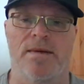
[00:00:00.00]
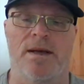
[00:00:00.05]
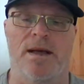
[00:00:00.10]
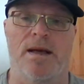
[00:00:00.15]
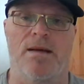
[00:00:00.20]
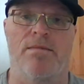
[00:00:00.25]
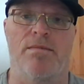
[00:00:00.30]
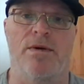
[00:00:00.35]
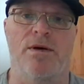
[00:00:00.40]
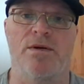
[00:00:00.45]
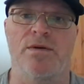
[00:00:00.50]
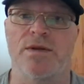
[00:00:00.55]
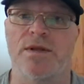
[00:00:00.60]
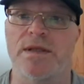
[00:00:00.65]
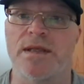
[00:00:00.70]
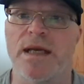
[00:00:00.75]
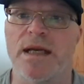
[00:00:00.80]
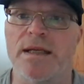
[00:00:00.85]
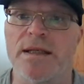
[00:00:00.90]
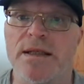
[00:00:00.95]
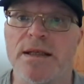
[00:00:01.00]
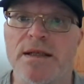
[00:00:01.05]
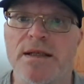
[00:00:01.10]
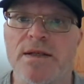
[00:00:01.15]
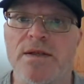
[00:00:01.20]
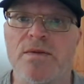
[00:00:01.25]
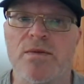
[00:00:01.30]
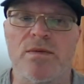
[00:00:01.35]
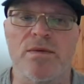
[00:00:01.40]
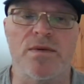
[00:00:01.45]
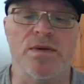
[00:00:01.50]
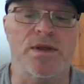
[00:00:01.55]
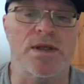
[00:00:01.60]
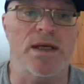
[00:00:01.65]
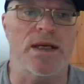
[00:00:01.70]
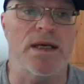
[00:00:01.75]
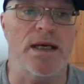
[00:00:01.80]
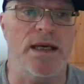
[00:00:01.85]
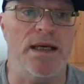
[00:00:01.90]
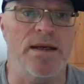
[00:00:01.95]
And most debtors will
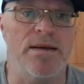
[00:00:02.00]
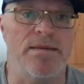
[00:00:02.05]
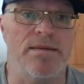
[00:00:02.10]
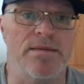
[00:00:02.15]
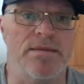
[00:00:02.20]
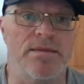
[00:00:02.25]
say,